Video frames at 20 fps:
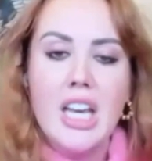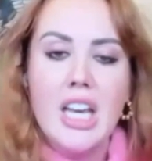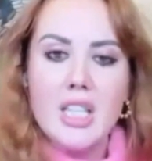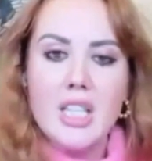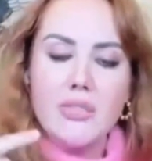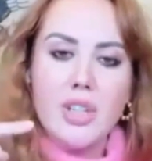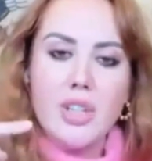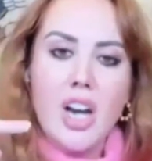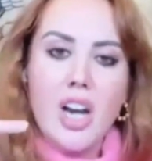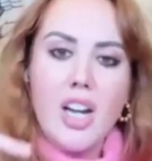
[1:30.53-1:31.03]

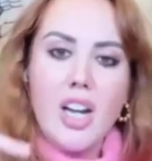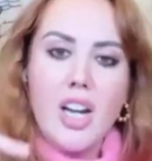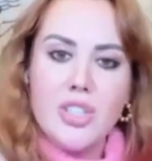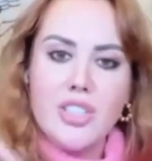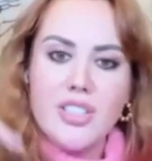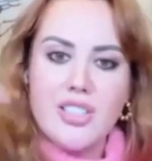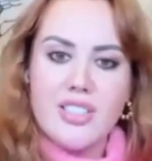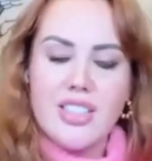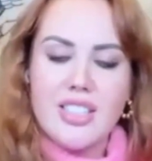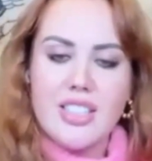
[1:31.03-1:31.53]
So if
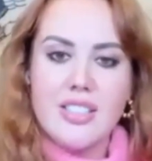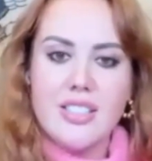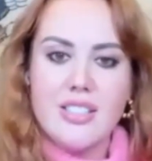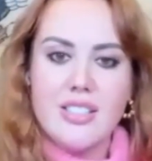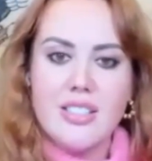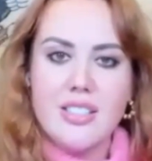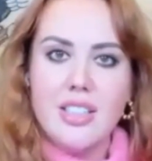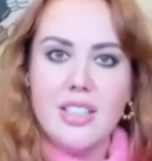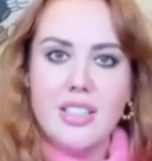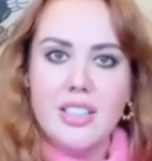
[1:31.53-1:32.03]

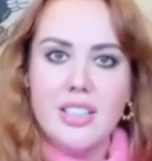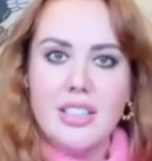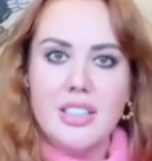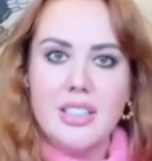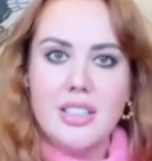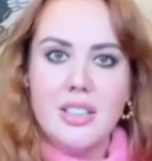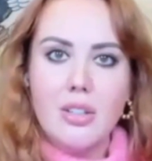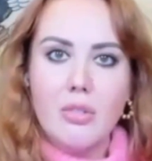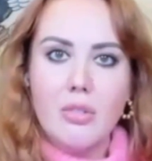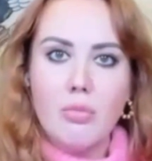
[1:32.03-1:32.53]
consciousness
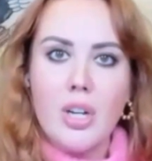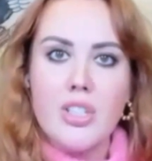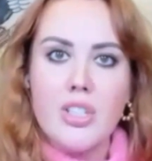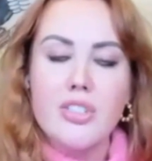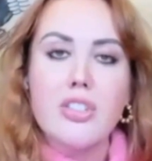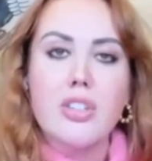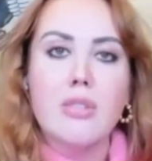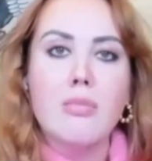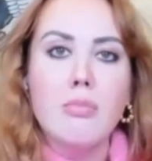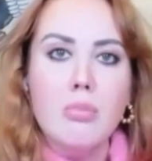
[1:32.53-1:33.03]

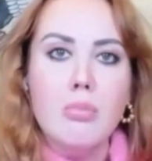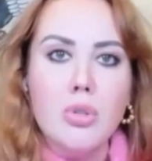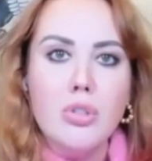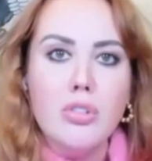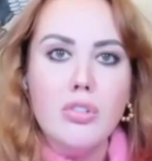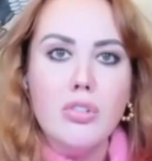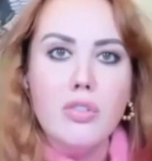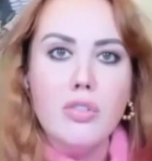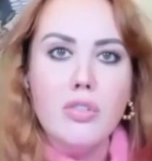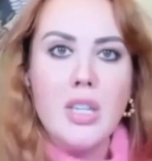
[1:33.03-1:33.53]
wants to
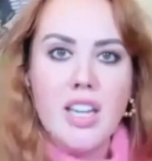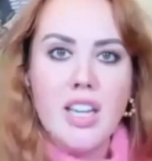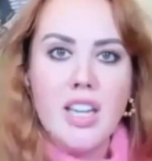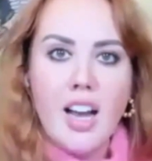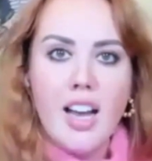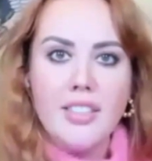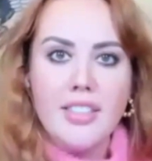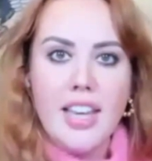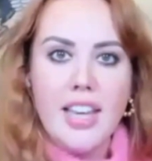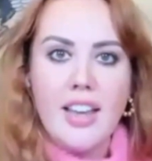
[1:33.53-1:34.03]
move
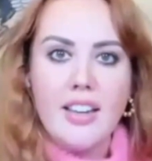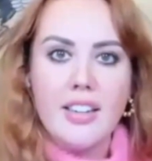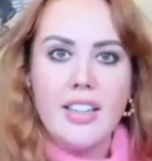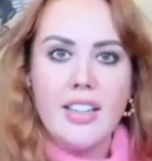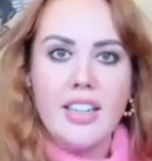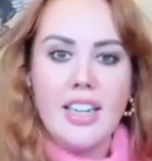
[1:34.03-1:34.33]
beyond that,